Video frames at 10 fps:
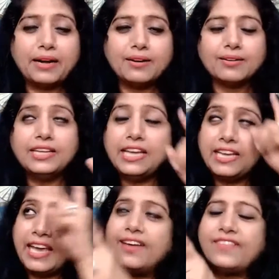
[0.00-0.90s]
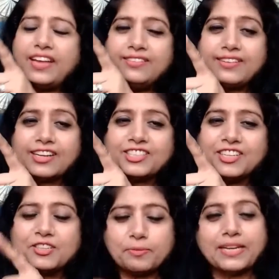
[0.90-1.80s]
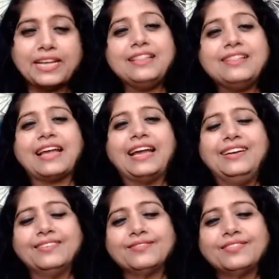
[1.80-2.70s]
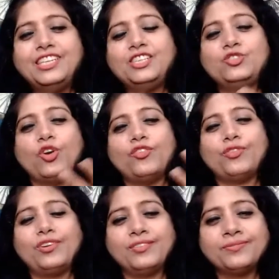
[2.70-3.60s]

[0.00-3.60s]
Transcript: but he gave instructions, but inside he's joyful.